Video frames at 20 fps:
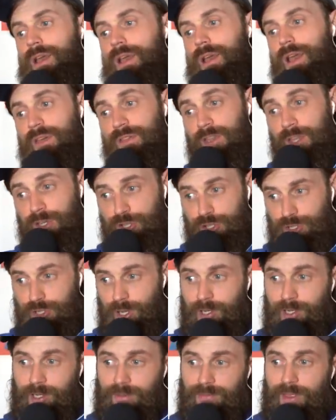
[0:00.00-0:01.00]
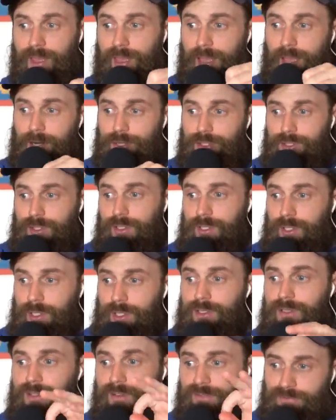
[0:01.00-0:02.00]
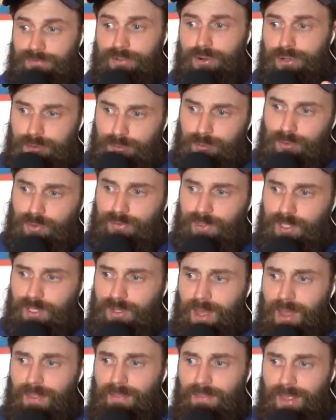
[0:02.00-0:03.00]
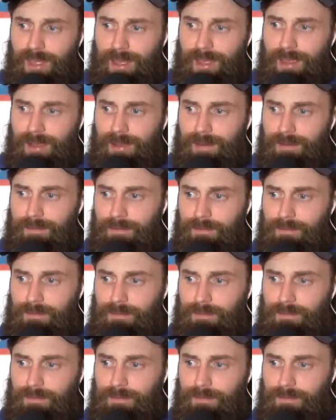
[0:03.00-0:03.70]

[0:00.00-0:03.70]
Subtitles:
And then Shut In, they actually, is the first movie that they